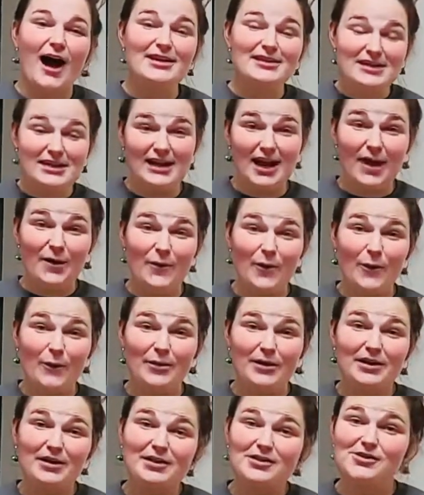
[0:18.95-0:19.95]
Today what we're
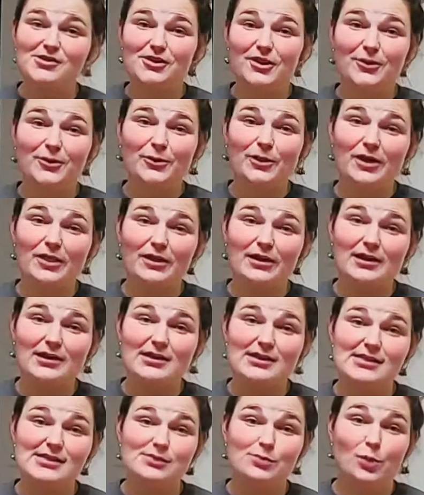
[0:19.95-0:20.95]
going to start with
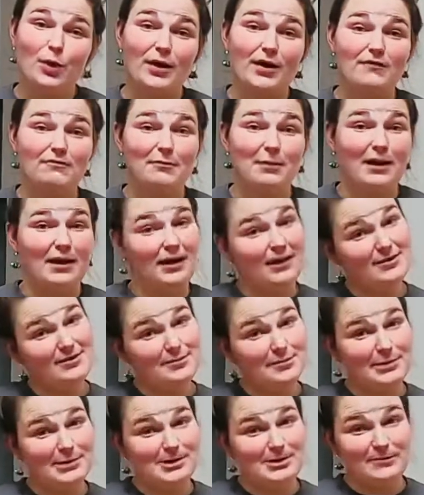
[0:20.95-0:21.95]
is one of my
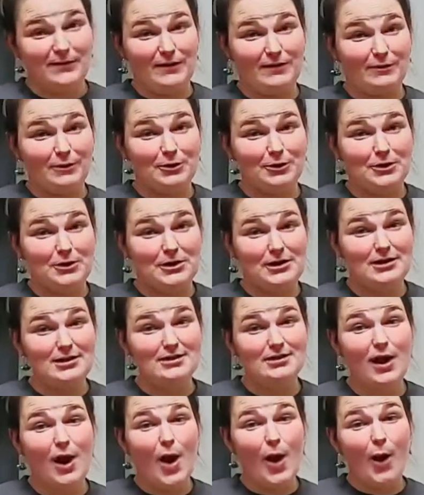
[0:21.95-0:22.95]
husband's favorite cookies,
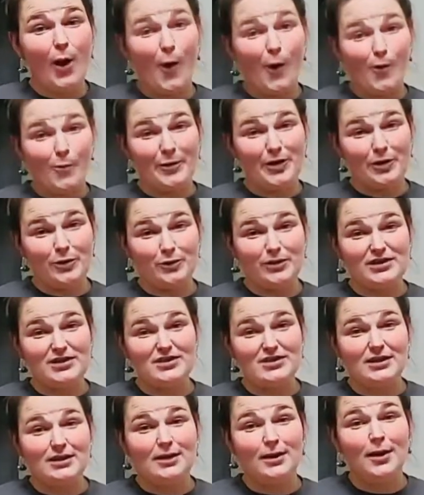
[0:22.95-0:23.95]
Oatmeal
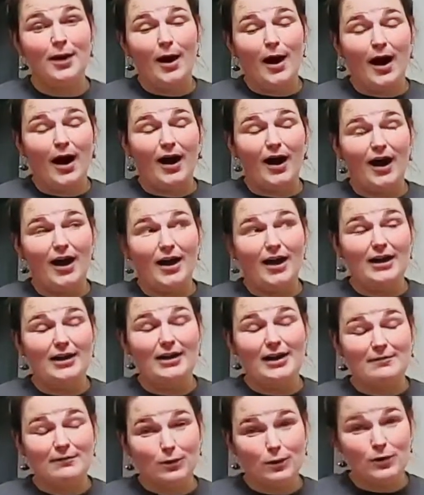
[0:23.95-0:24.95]
Raisin. It
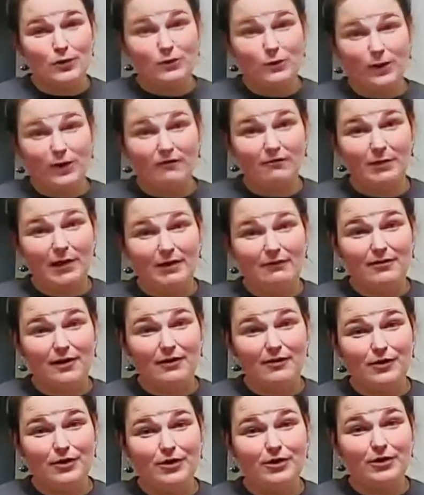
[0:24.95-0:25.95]
never was one of my
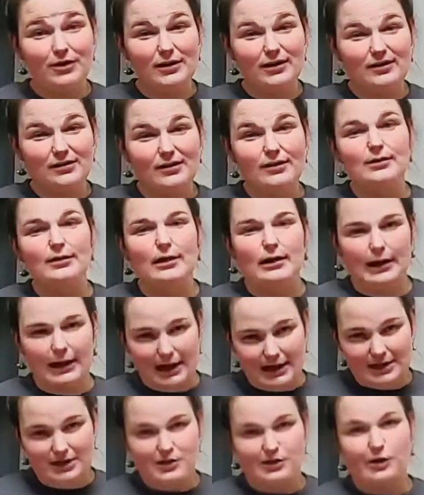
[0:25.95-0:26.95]
favorite cookies until I
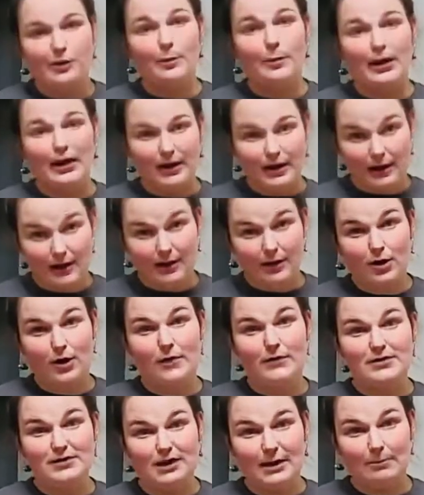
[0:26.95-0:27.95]
had to start baking it all
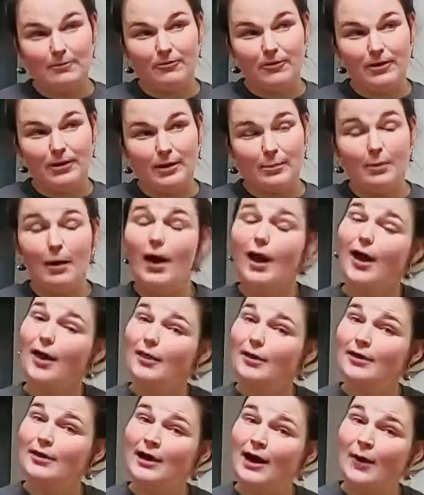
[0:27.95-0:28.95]
the time for him, and
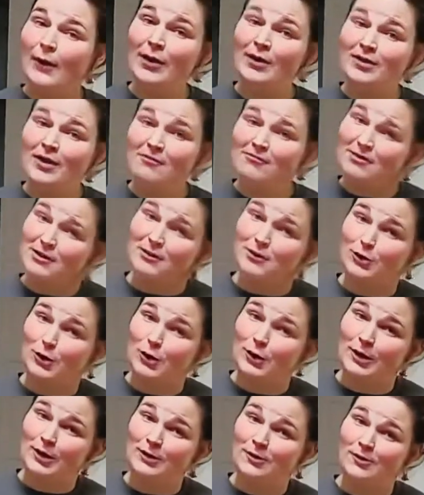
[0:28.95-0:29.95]
then now I love these
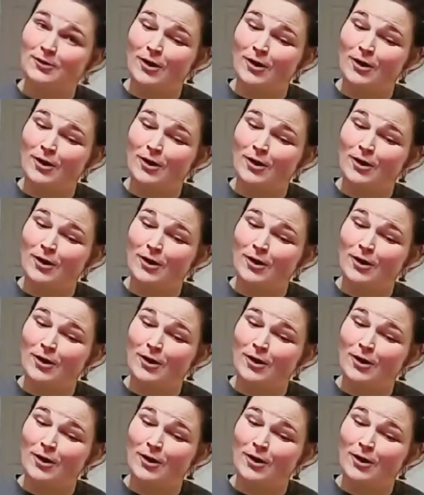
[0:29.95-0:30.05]
cookies.